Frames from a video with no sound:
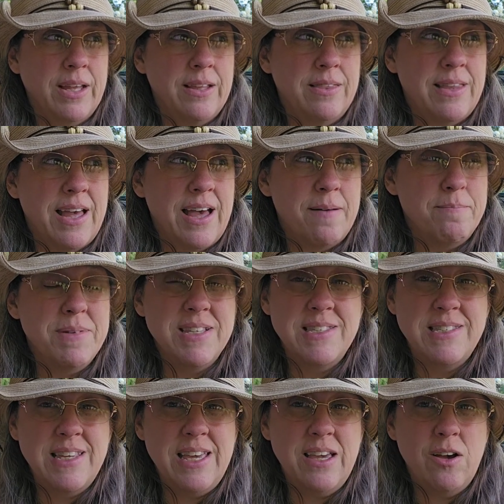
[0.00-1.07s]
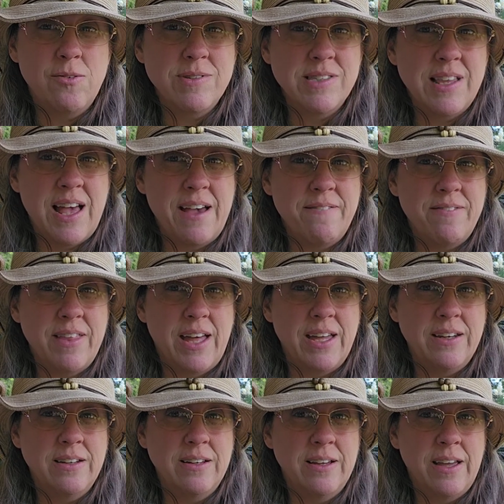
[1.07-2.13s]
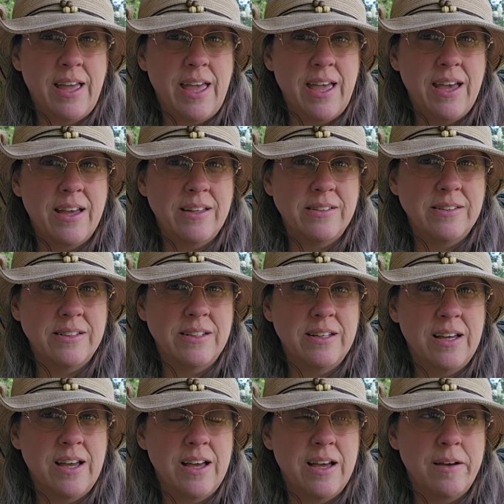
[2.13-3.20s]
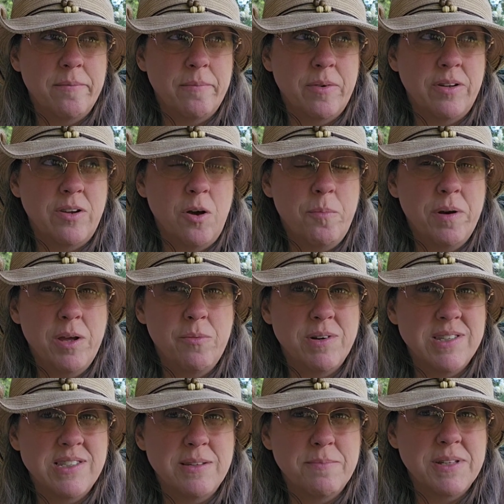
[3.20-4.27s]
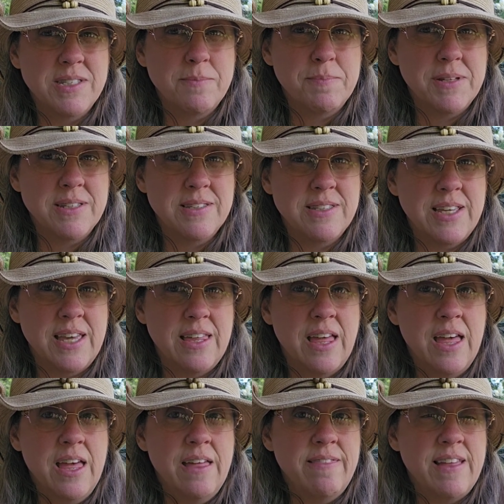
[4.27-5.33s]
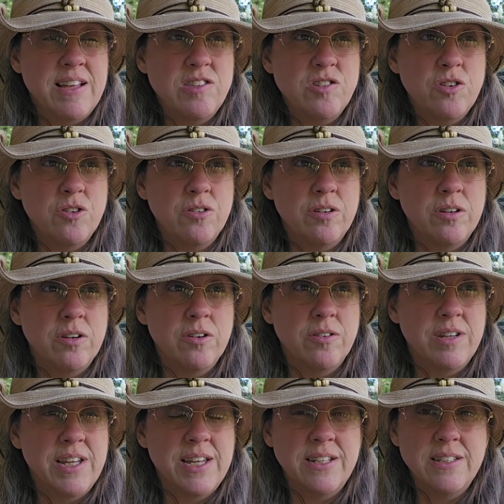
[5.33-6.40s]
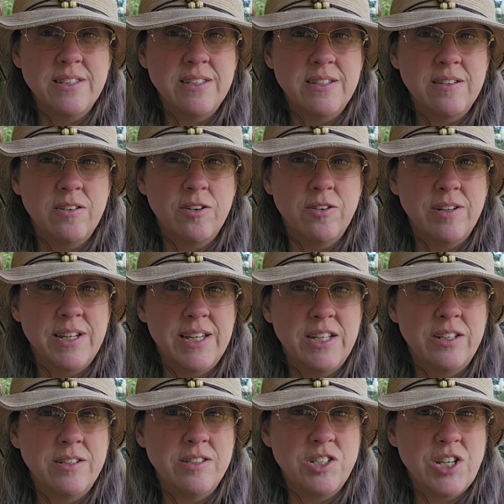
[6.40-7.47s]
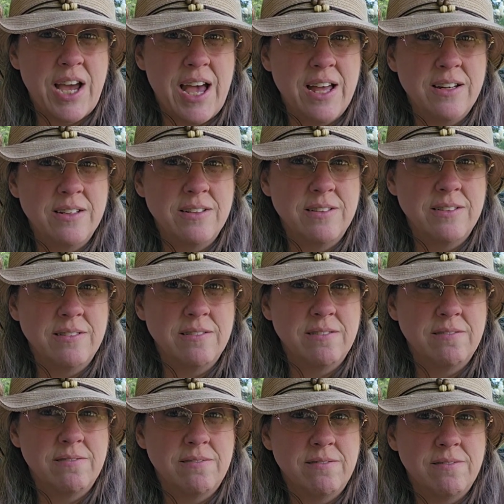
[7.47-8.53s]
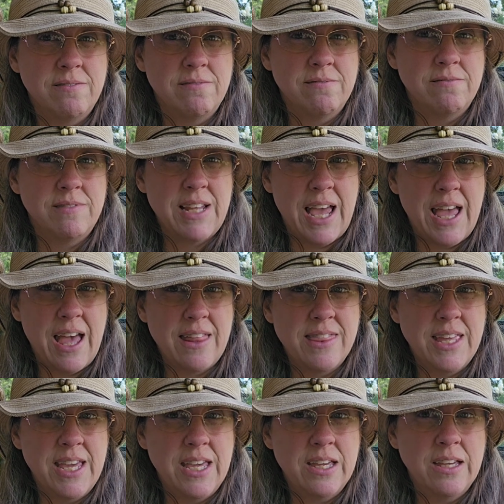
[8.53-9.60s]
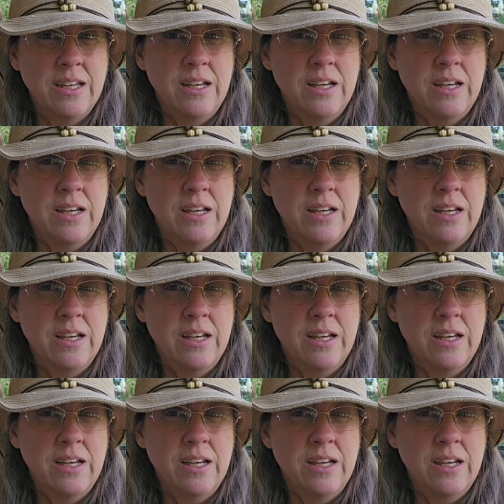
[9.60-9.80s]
that Miss C goes live then, and nobody wants to miss Miss C. That's her knitting chat day, I think.